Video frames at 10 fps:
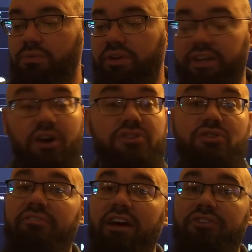where they
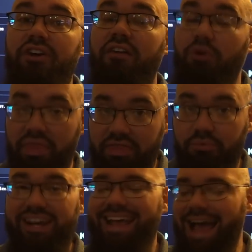also failed to cover in
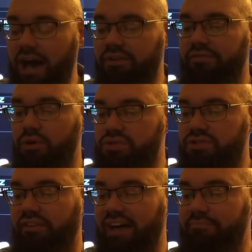3 out of those
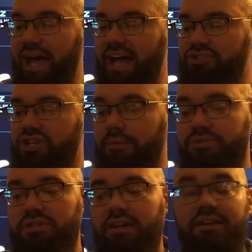5
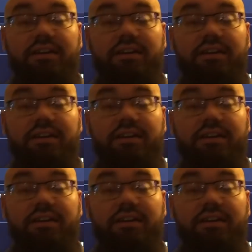matchups.